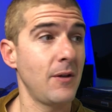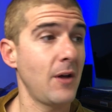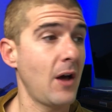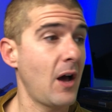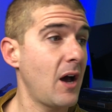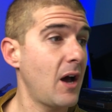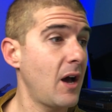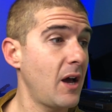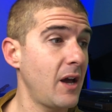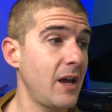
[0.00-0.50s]

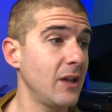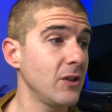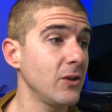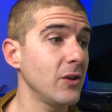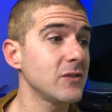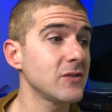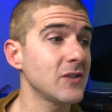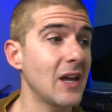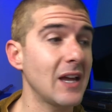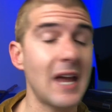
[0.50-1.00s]
It
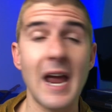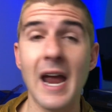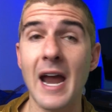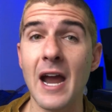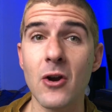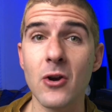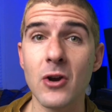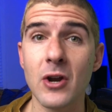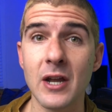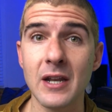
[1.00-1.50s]
looks like
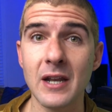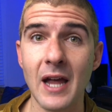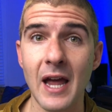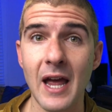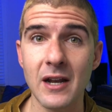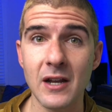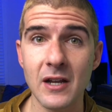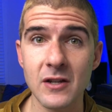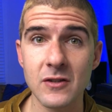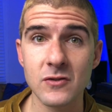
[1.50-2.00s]
Aaron
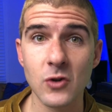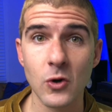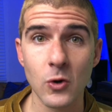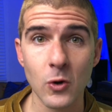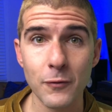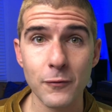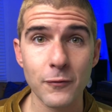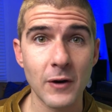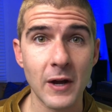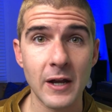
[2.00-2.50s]
and his
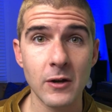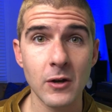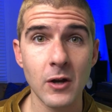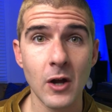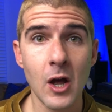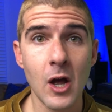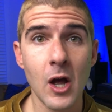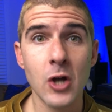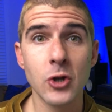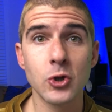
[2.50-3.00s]
girlfriend
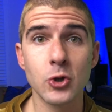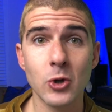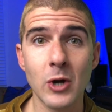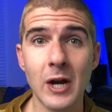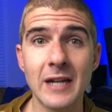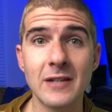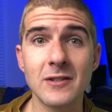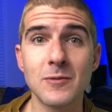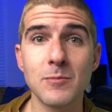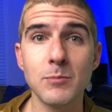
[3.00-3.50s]

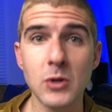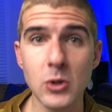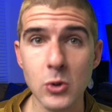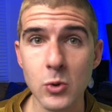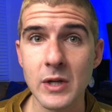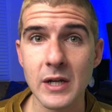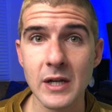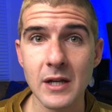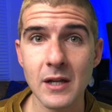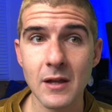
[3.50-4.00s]

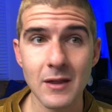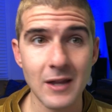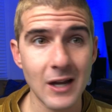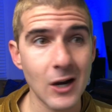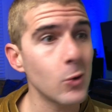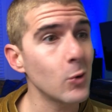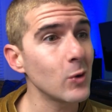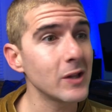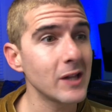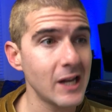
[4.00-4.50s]
transmuted
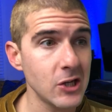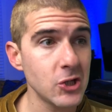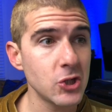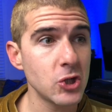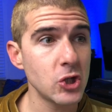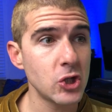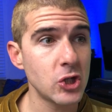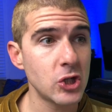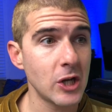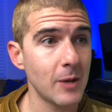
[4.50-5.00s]
their
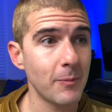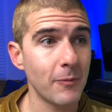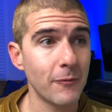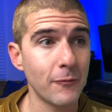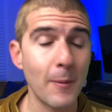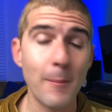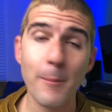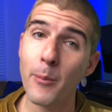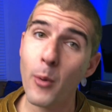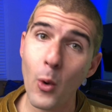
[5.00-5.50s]
relationship
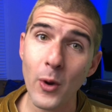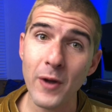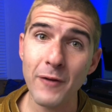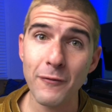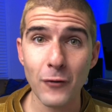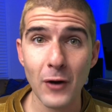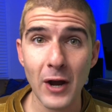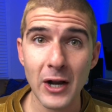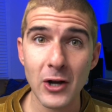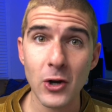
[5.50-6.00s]
from
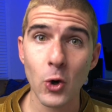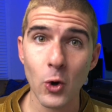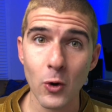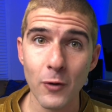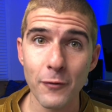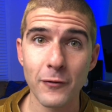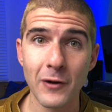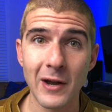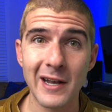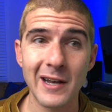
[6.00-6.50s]

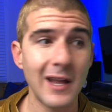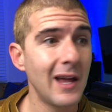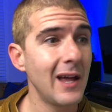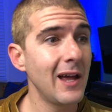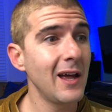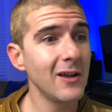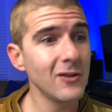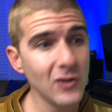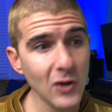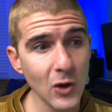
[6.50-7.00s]
boyfriend-girlfriend
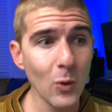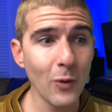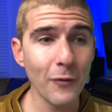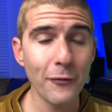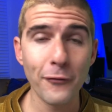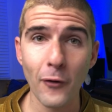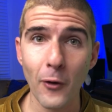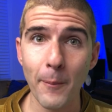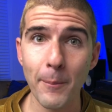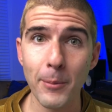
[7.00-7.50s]
to a
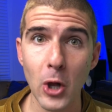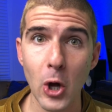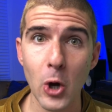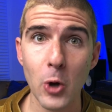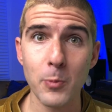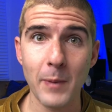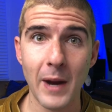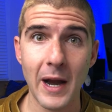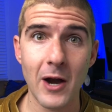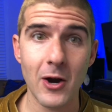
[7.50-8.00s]

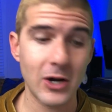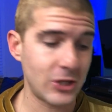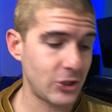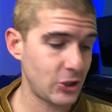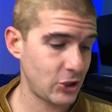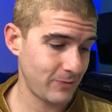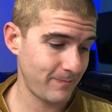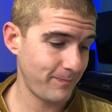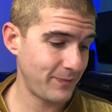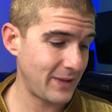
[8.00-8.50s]
full-blown
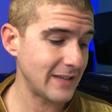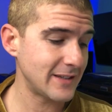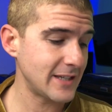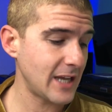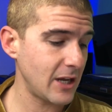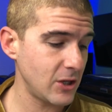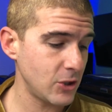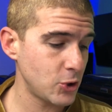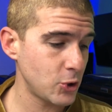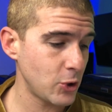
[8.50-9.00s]
marriage. That's
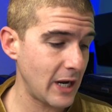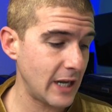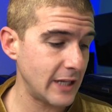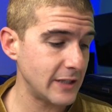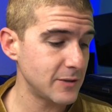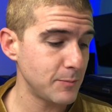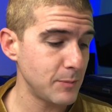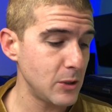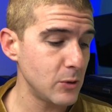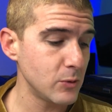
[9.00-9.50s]
how you
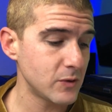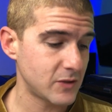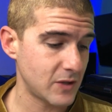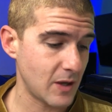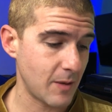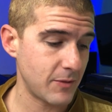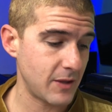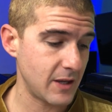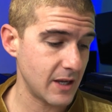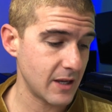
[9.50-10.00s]
transmute
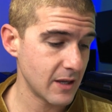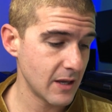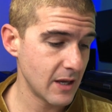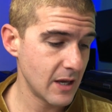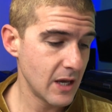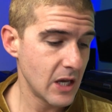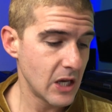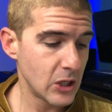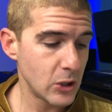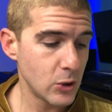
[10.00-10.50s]
something.
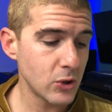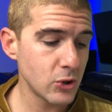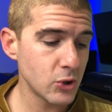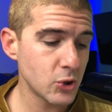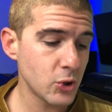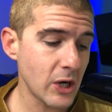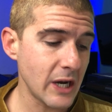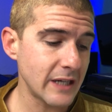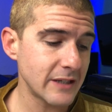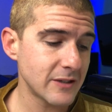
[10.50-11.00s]
You can
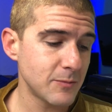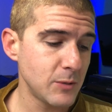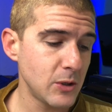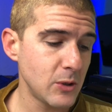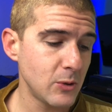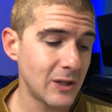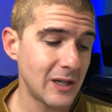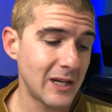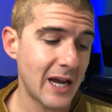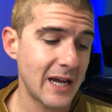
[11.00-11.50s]

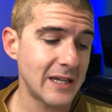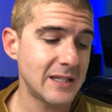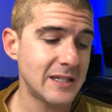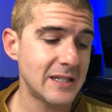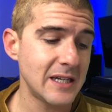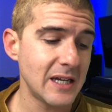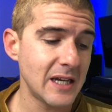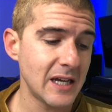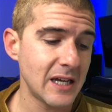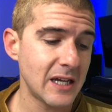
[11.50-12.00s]
transmute an
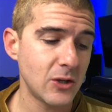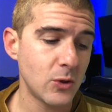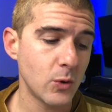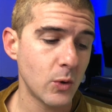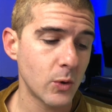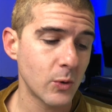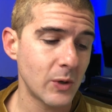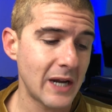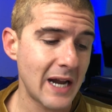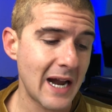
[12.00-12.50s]
idea into
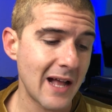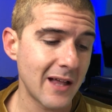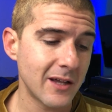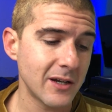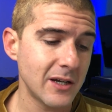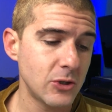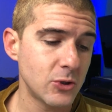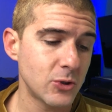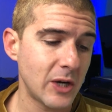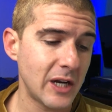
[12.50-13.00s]
a
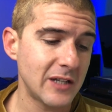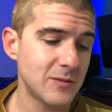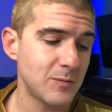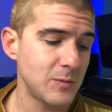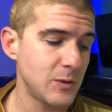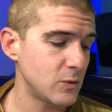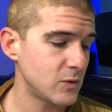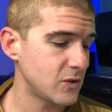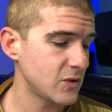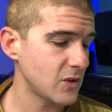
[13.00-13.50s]
reality,
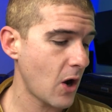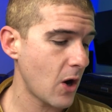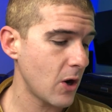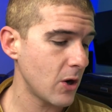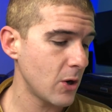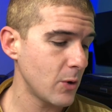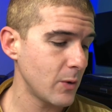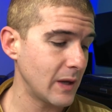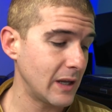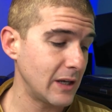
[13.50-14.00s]
transmute
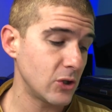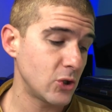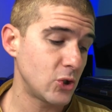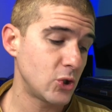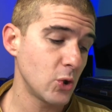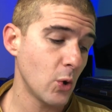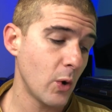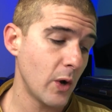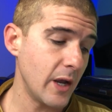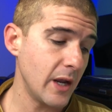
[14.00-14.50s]
sorrow into
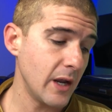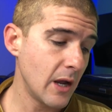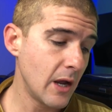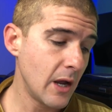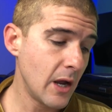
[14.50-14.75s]
joy,